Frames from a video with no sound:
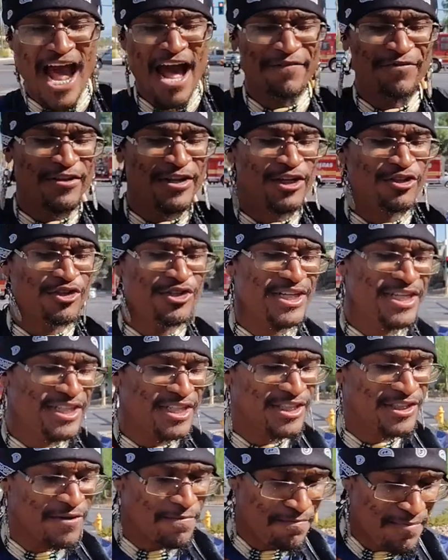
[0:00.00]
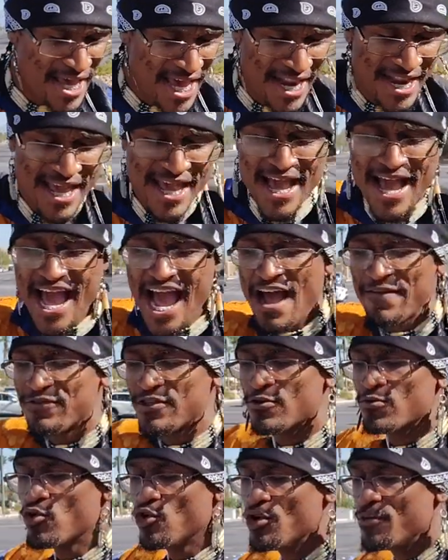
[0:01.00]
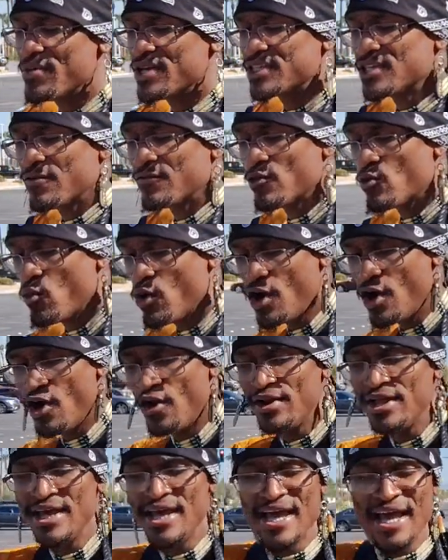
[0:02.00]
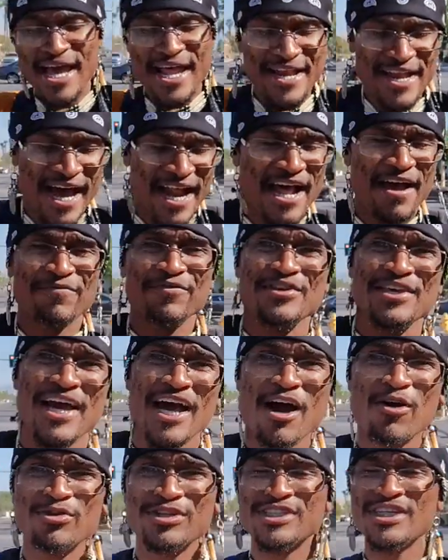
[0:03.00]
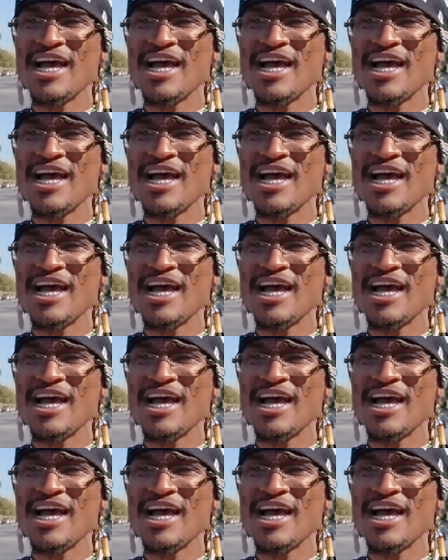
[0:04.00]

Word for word: after the traditions of men, after the rudiments of the world, and not after Yahweh